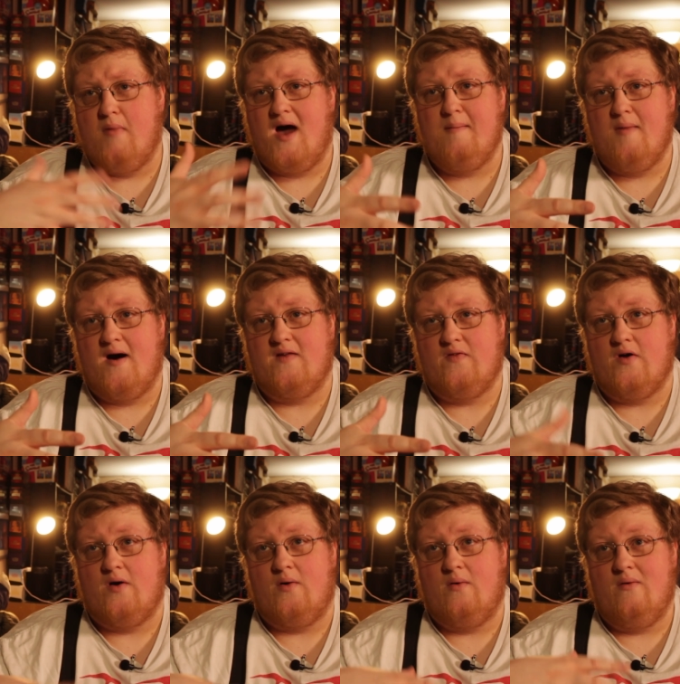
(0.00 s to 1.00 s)
my mind,
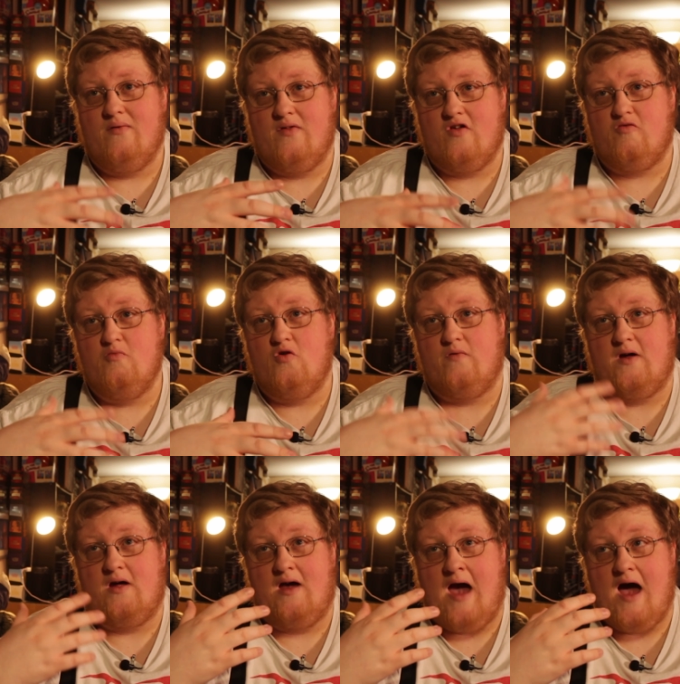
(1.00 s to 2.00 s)
though, this
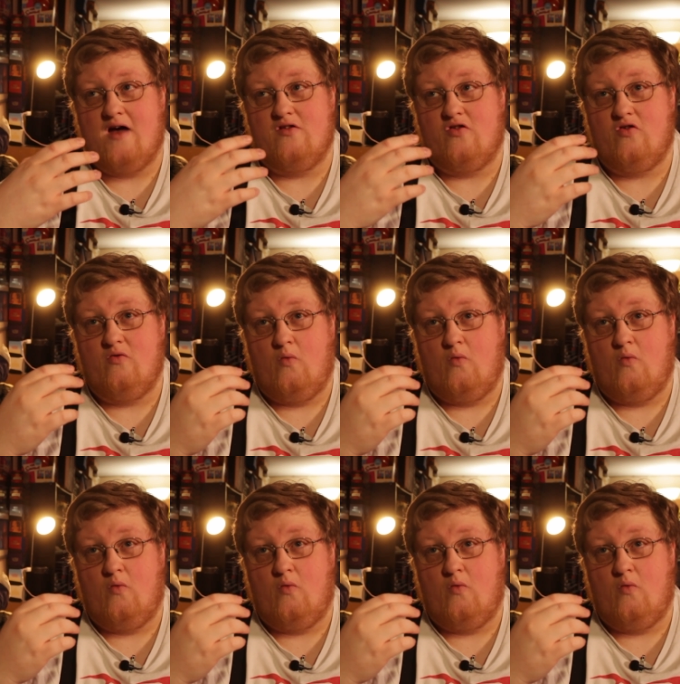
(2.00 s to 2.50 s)
movie has